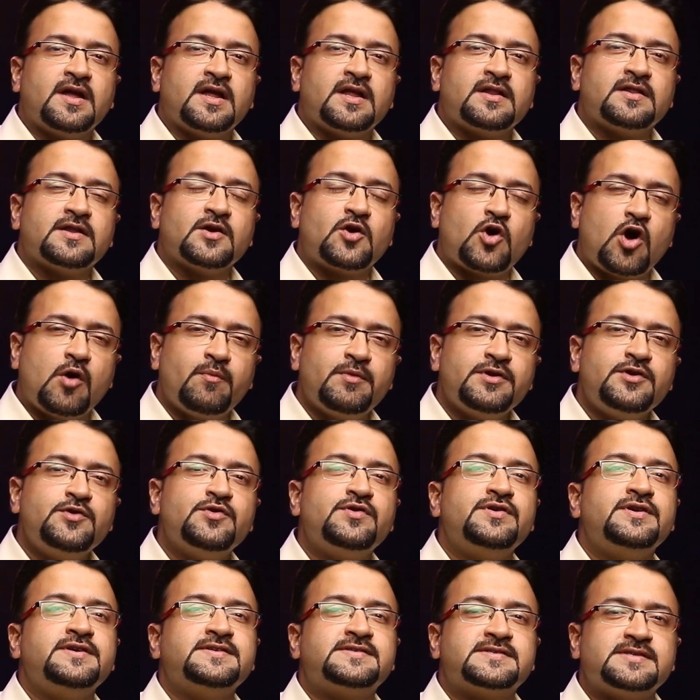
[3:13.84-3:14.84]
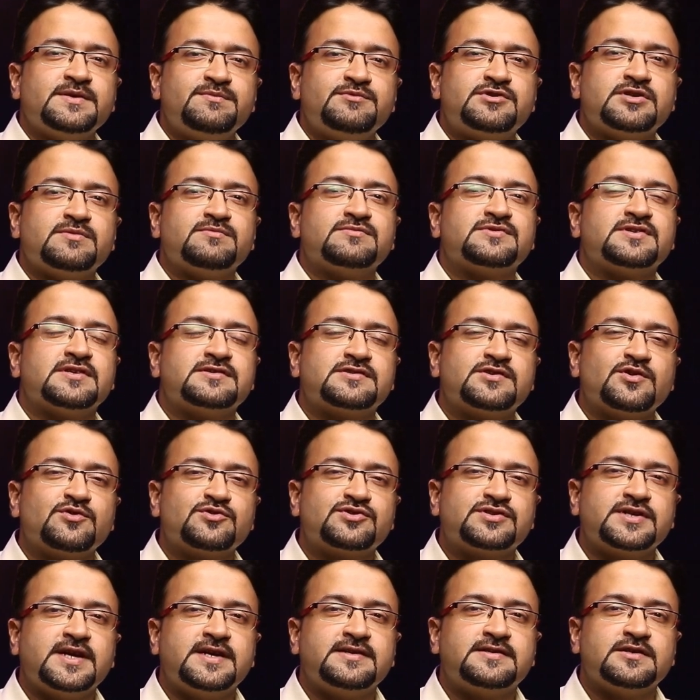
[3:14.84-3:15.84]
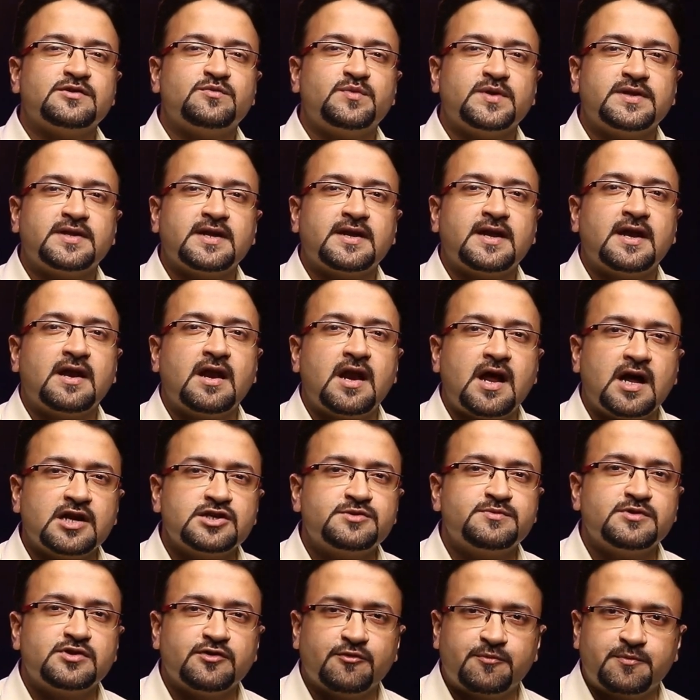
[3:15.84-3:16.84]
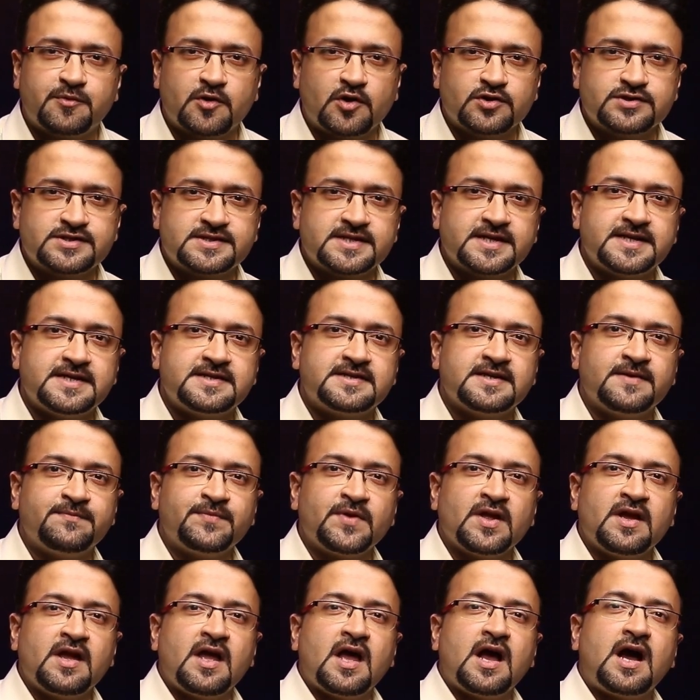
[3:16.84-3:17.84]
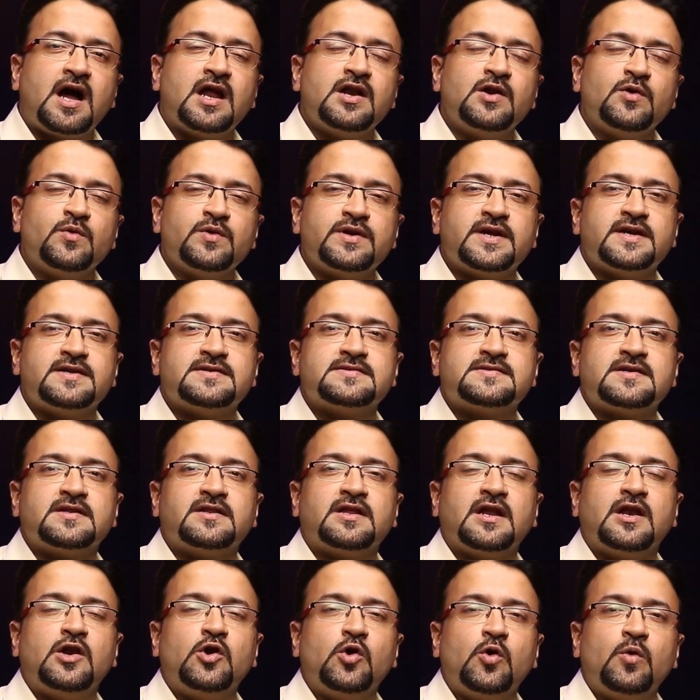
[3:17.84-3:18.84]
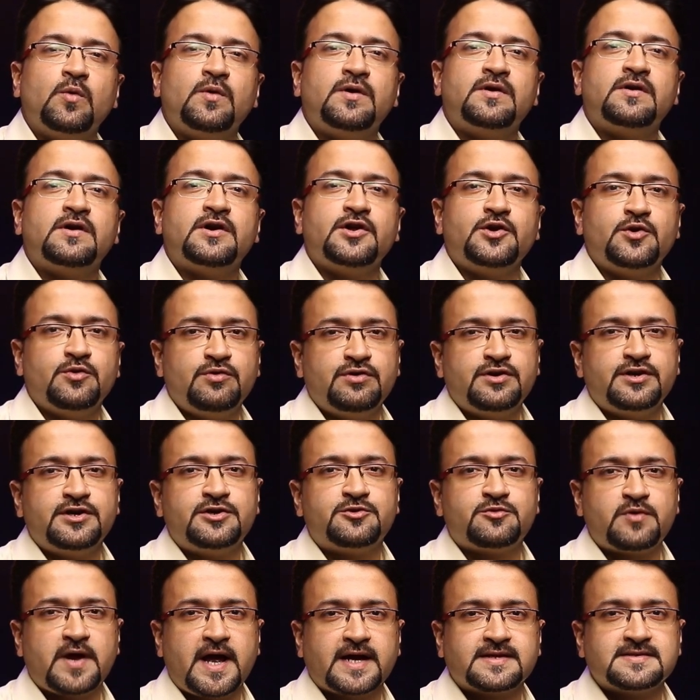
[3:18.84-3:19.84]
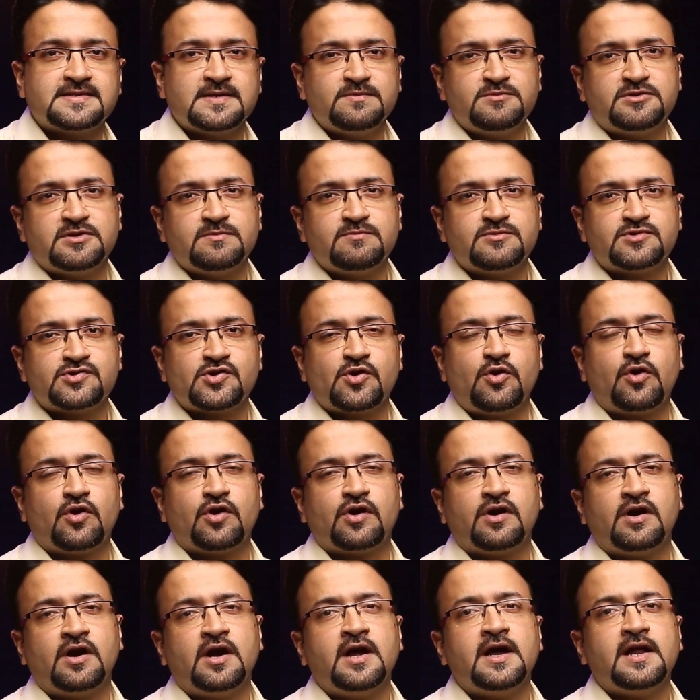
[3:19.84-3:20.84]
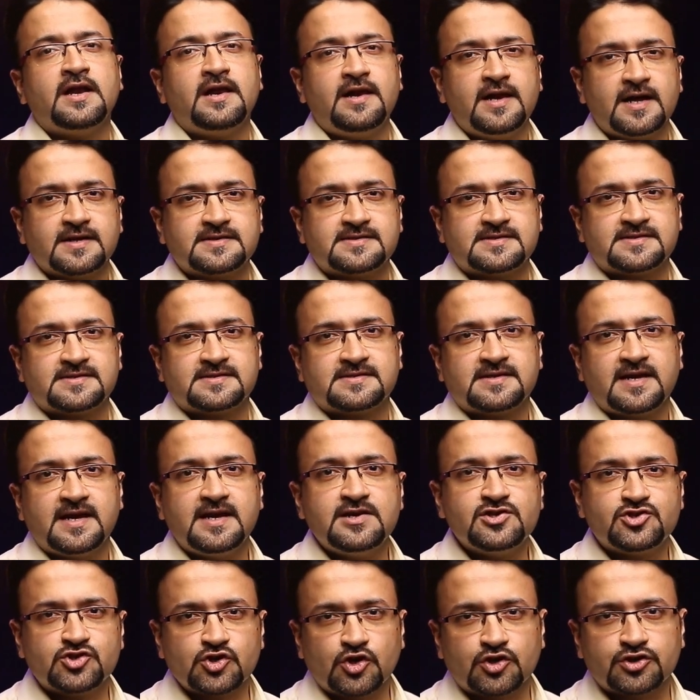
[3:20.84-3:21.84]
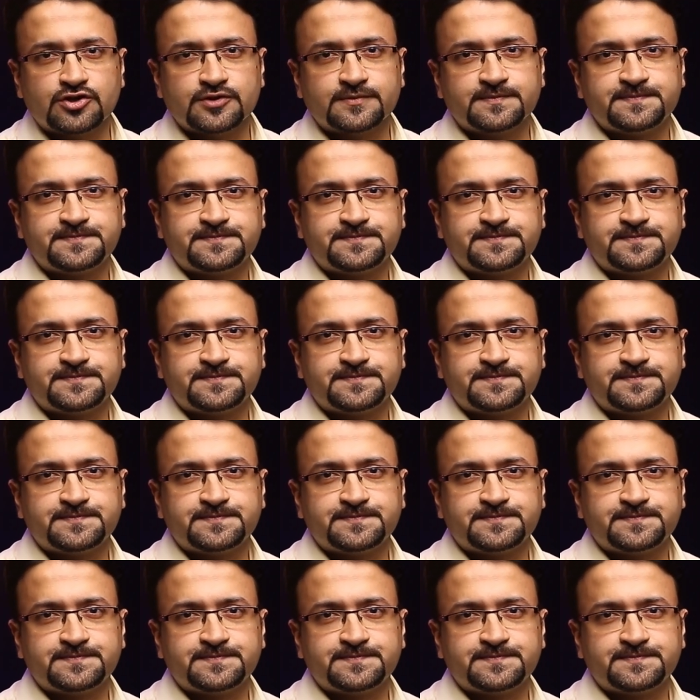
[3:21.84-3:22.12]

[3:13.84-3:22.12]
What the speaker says: The common urinary symptoms associated with an enlargement of prostate are known as the lower urinary tract symptoms, or LUTS in short.